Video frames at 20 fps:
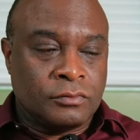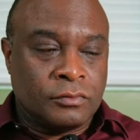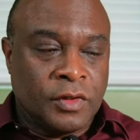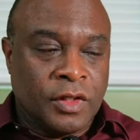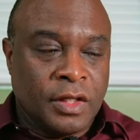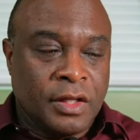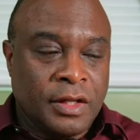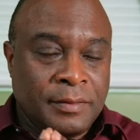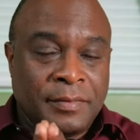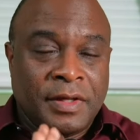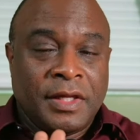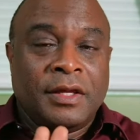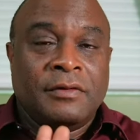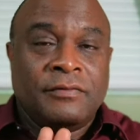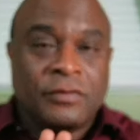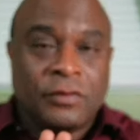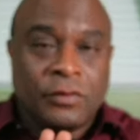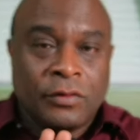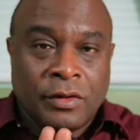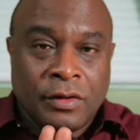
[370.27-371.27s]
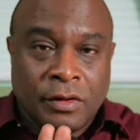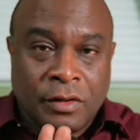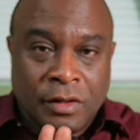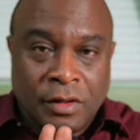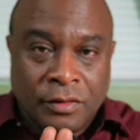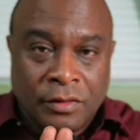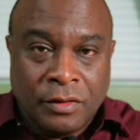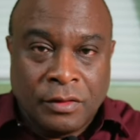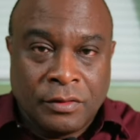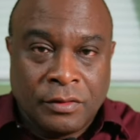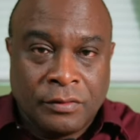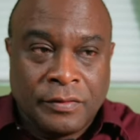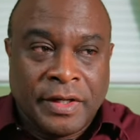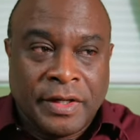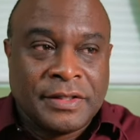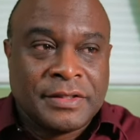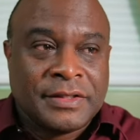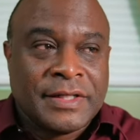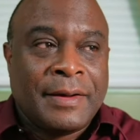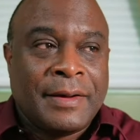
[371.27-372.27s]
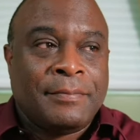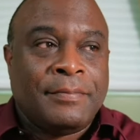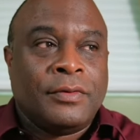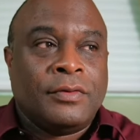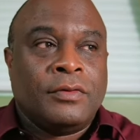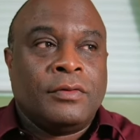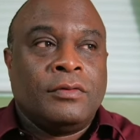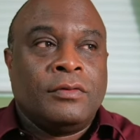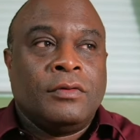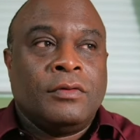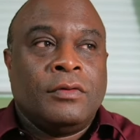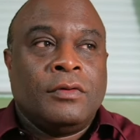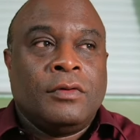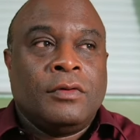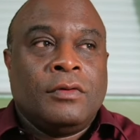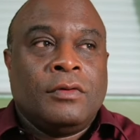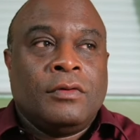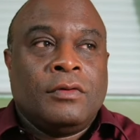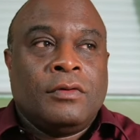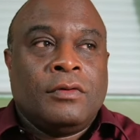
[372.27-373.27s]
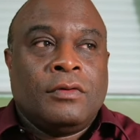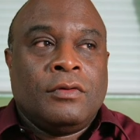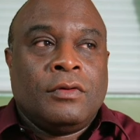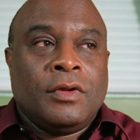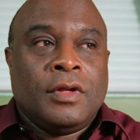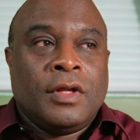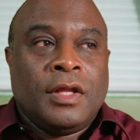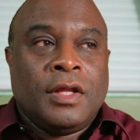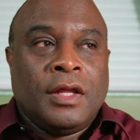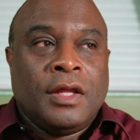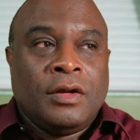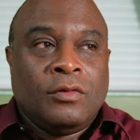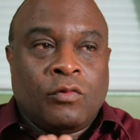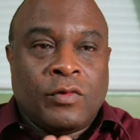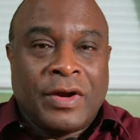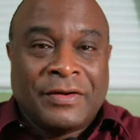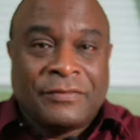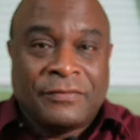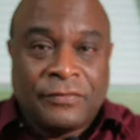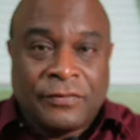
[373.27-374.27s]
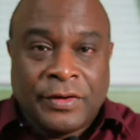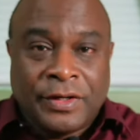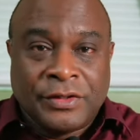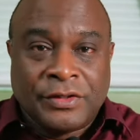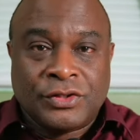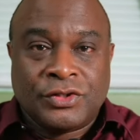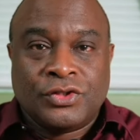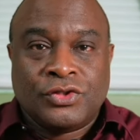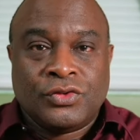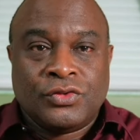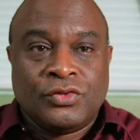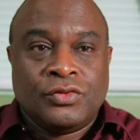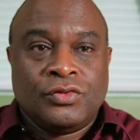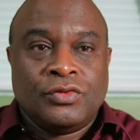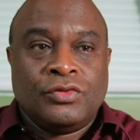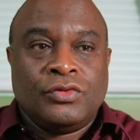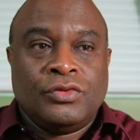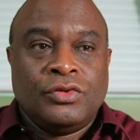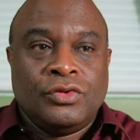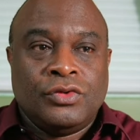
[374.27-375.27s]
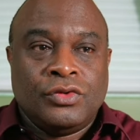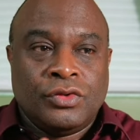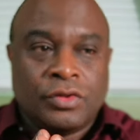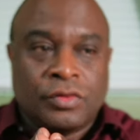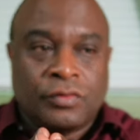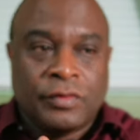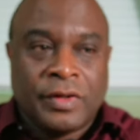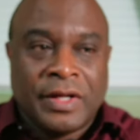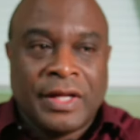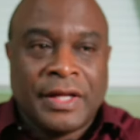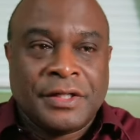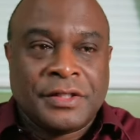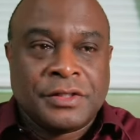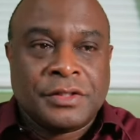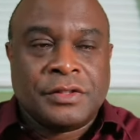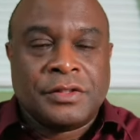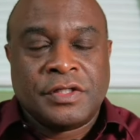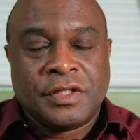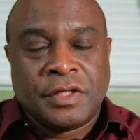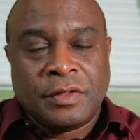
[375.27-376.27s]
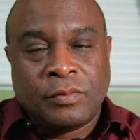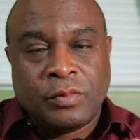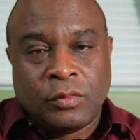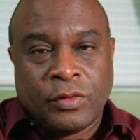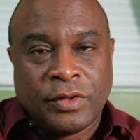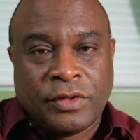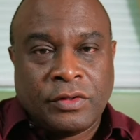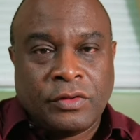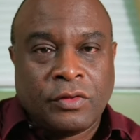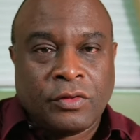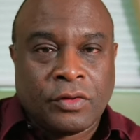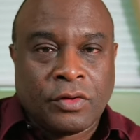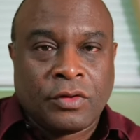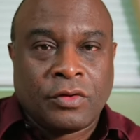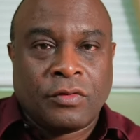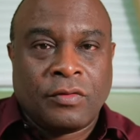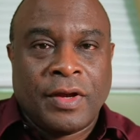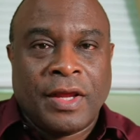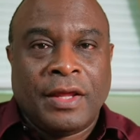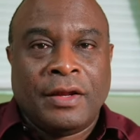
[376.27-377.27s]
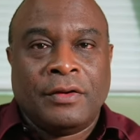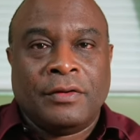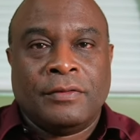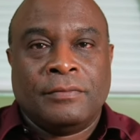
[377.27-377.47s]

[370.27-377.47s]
let me give you a, another example in reference to the relationship with your creator.